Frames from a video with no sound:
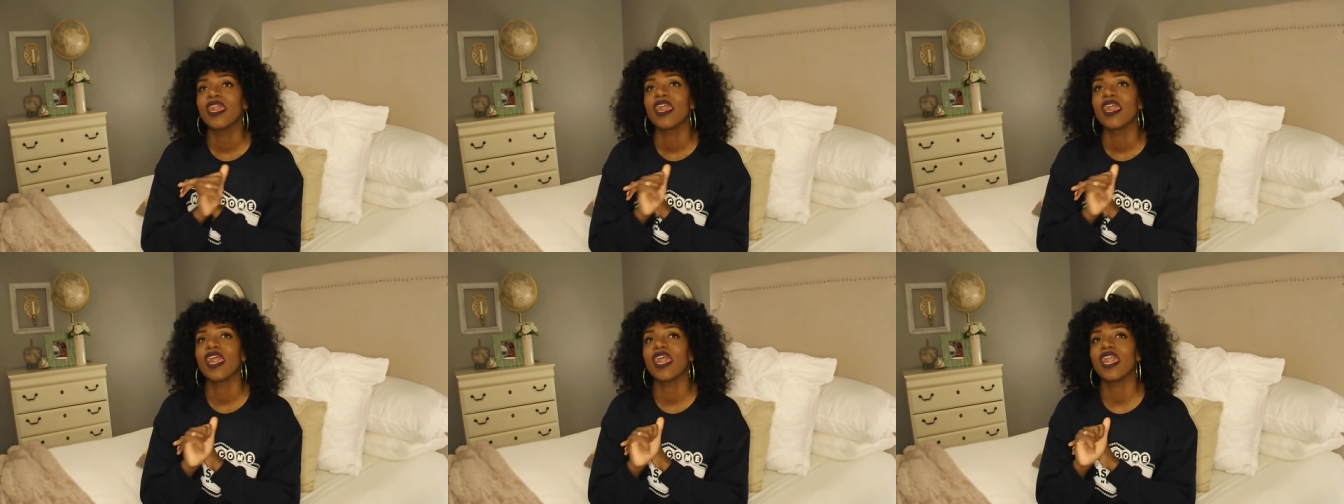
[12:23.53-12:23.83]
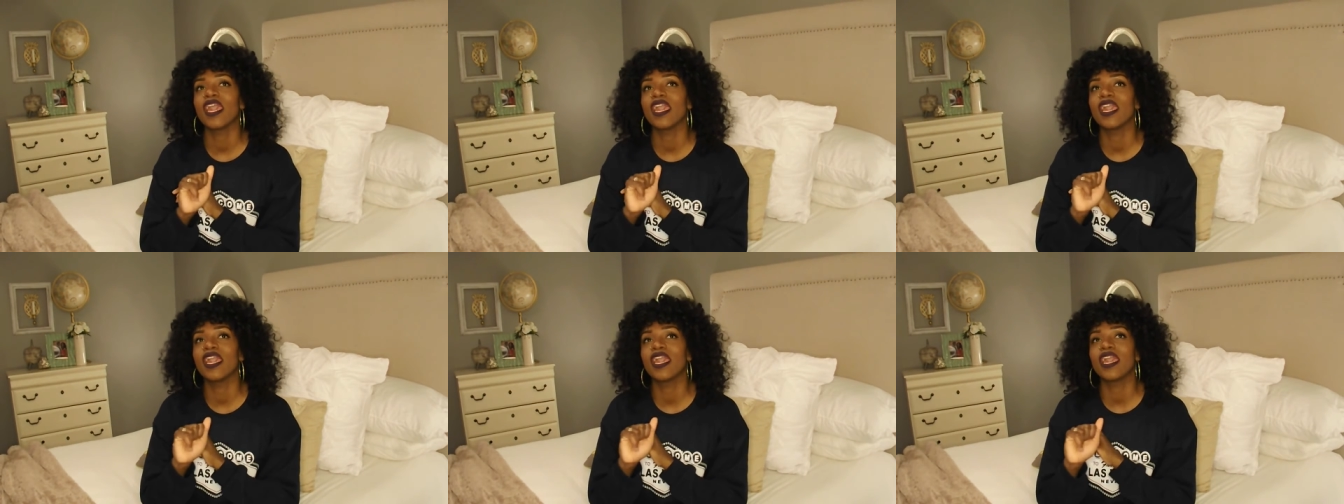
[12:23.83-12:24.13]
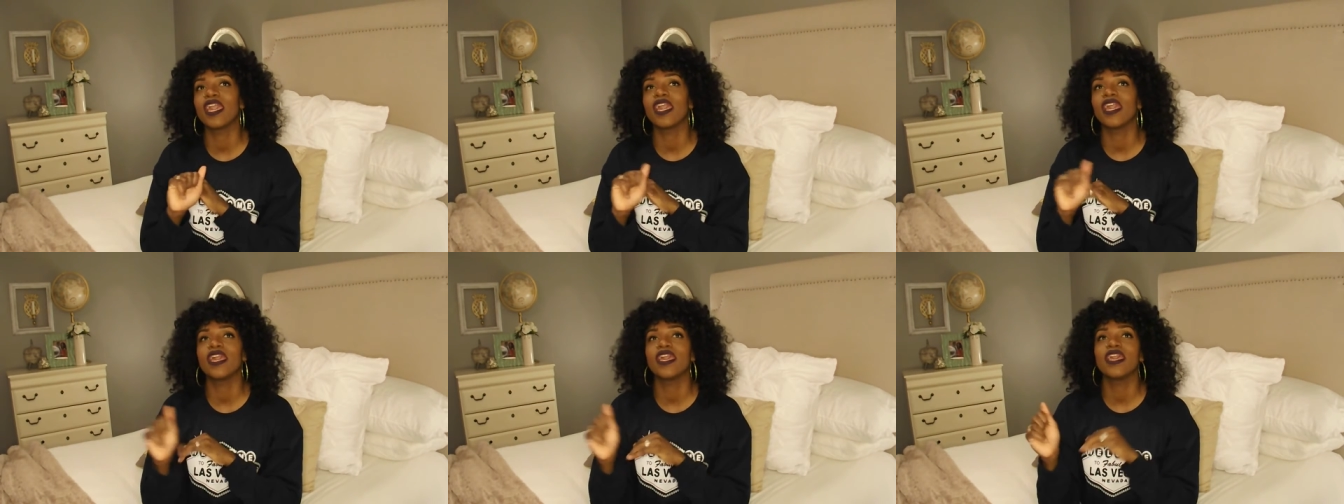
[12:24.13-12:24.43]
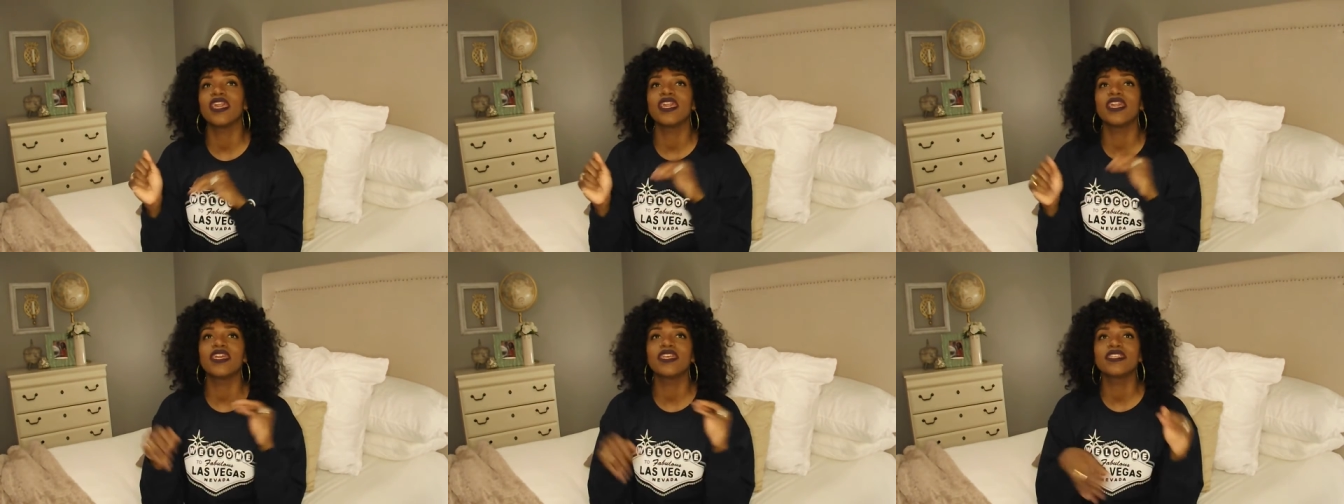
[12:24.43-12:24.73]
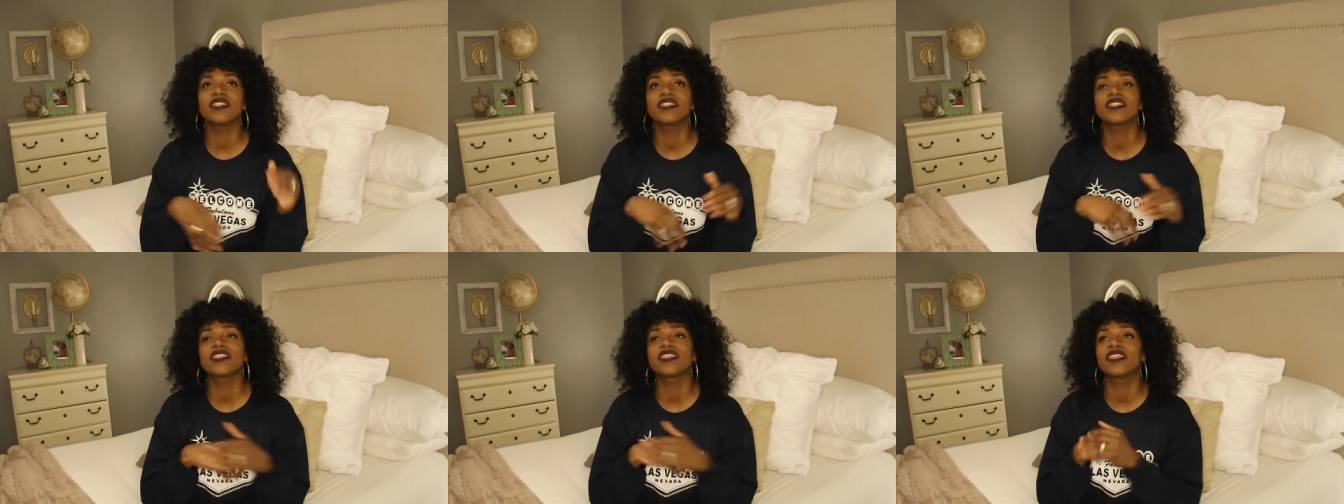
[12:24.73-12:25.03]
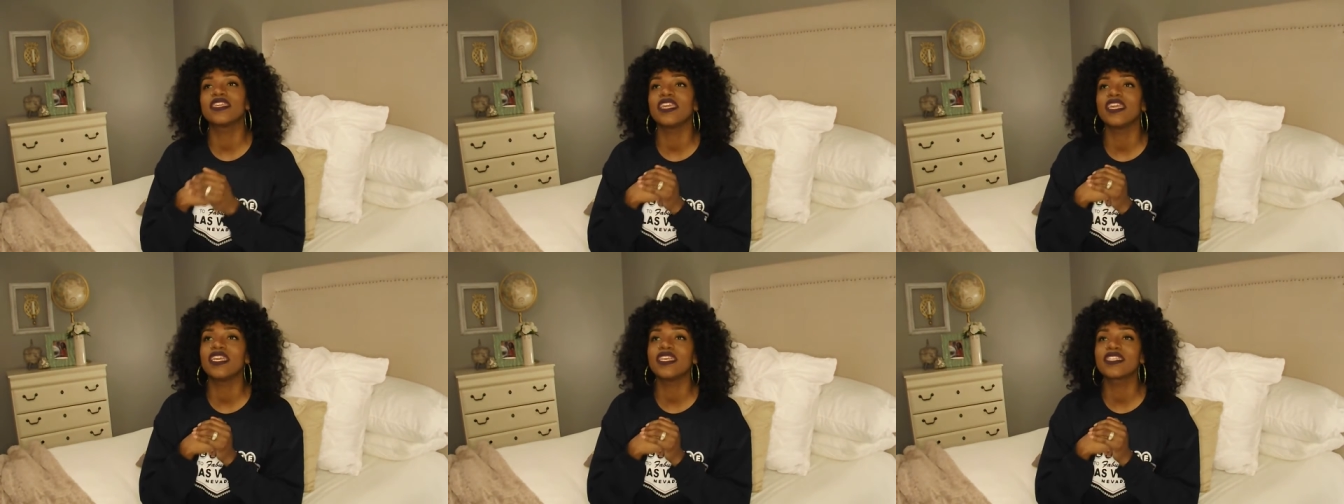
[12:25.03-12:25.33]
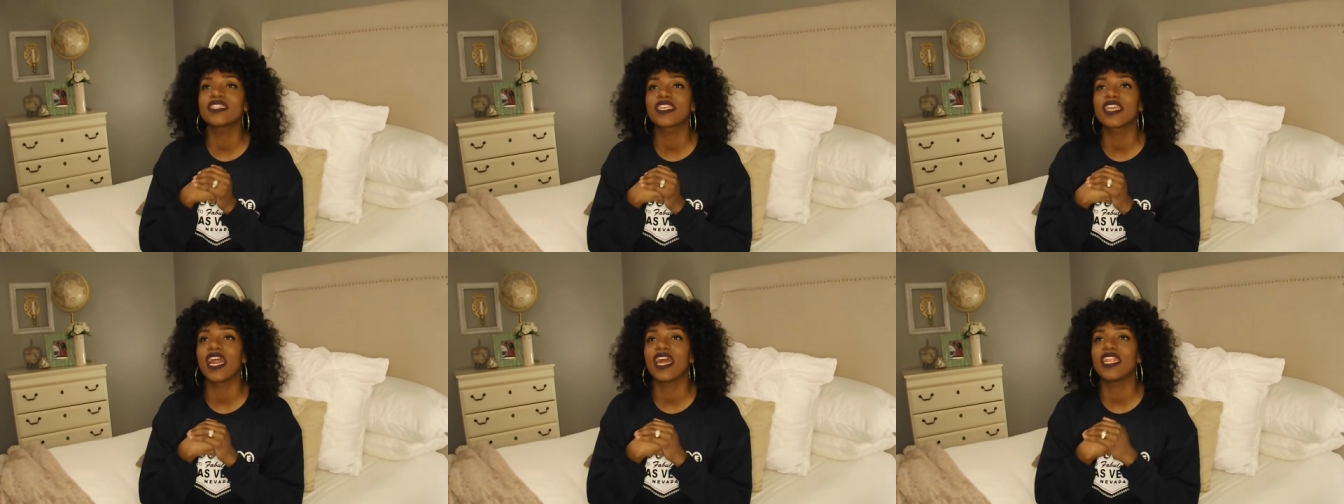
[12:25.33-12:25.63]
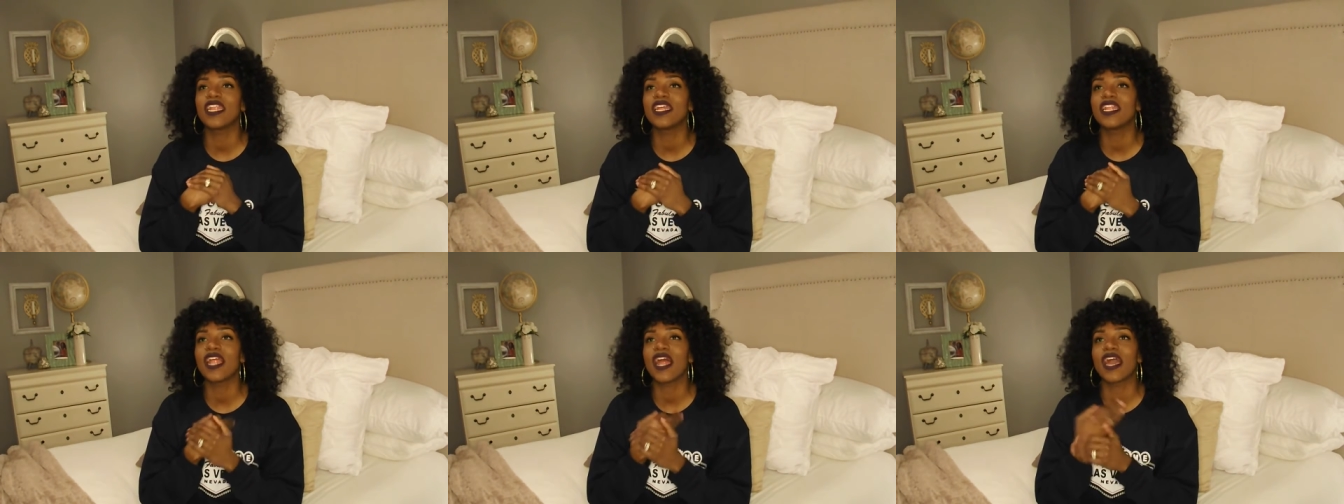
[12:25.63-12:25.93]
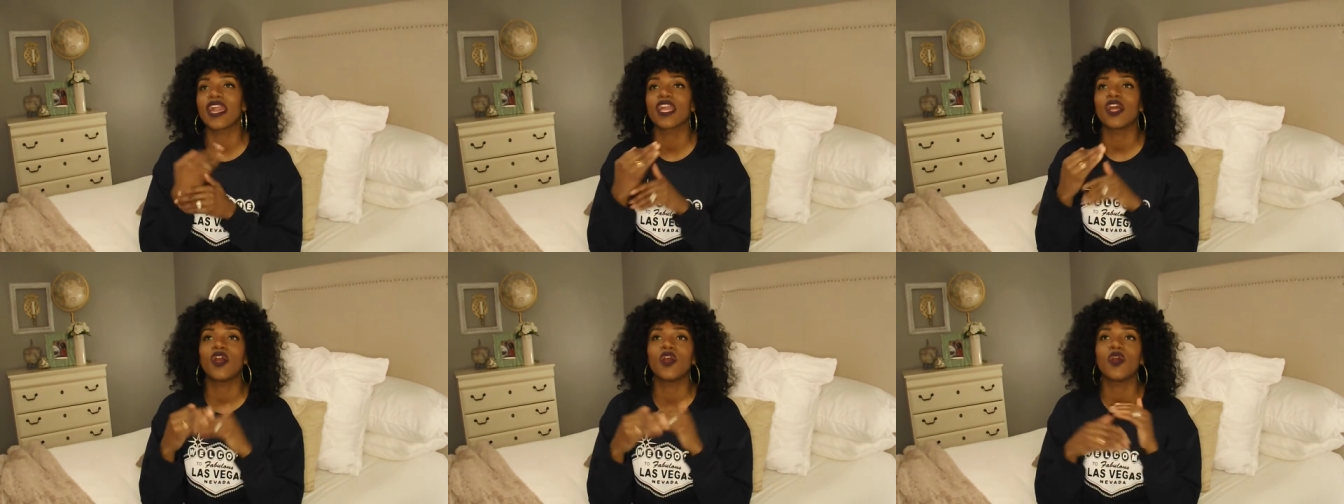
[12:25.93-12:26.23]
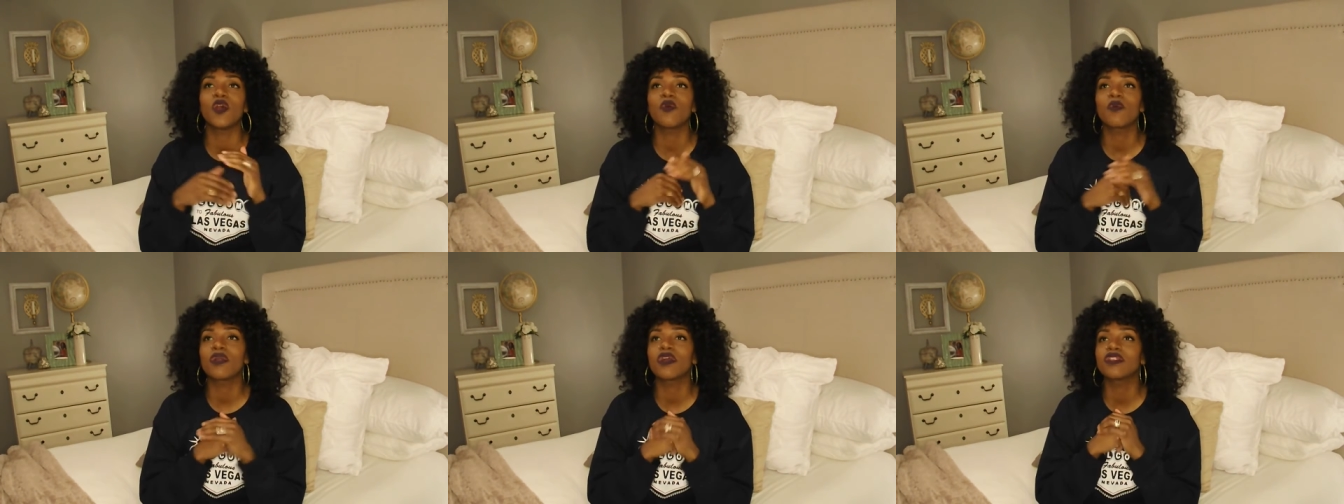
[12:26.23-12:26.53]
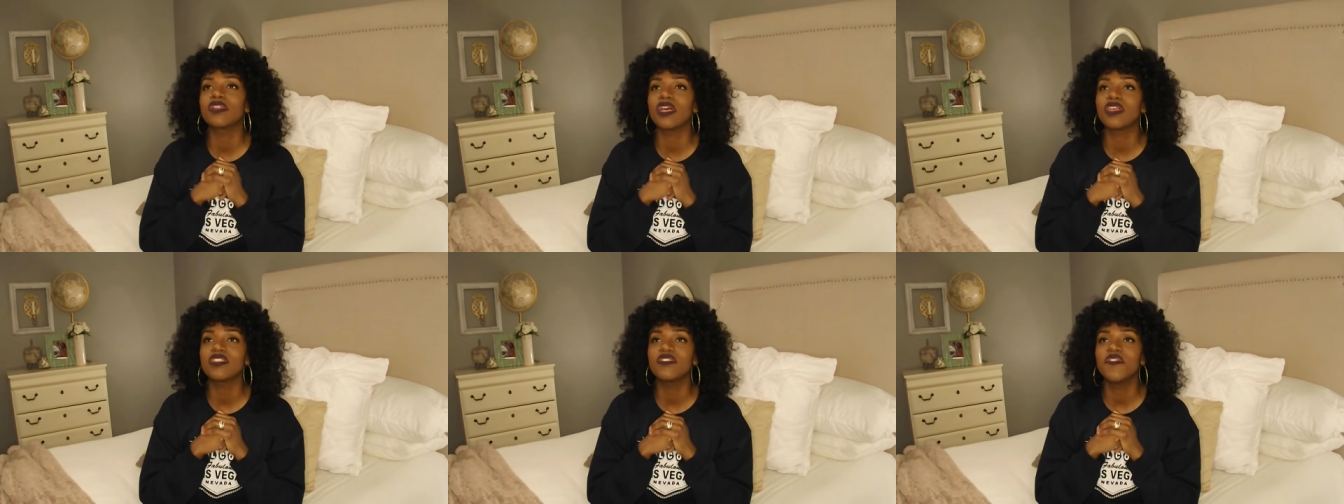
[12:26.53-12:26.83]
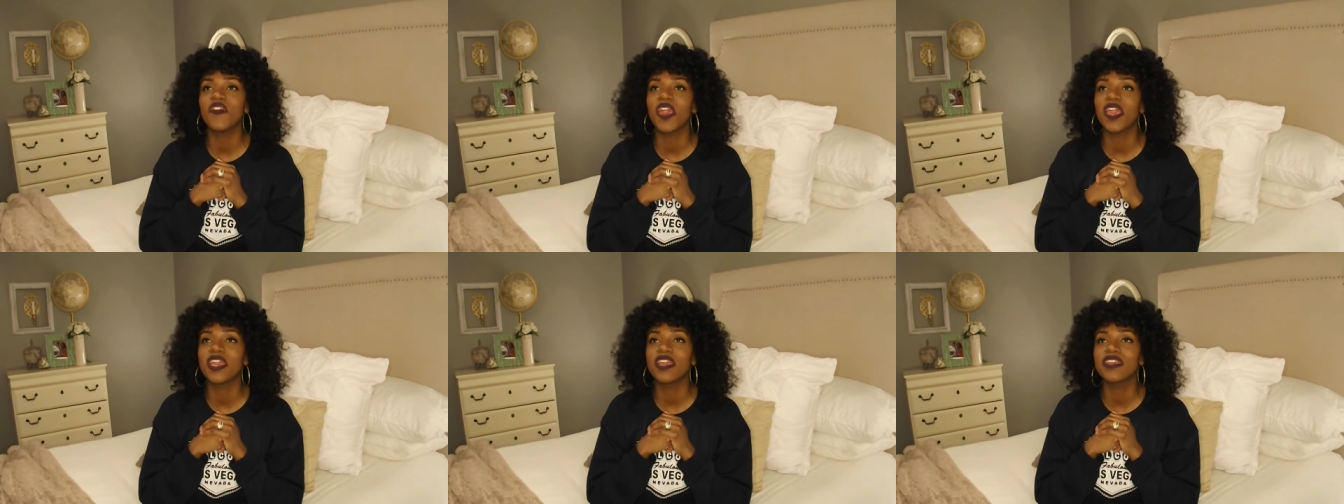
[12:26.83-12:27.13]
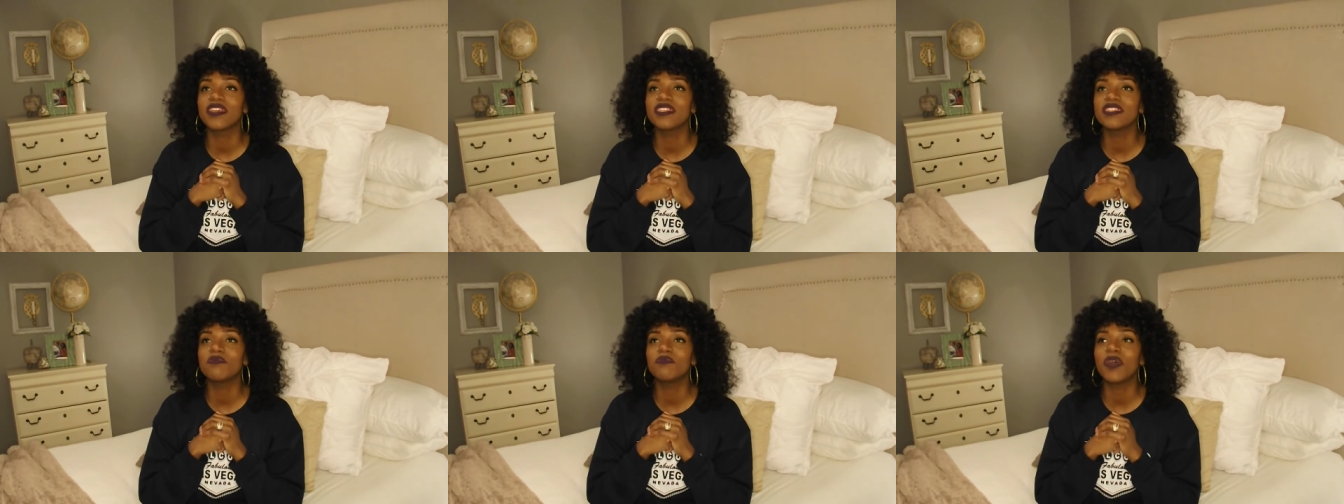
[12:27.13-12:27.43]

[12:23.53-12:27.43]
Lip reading: and it's kind of like old world Las Vegas,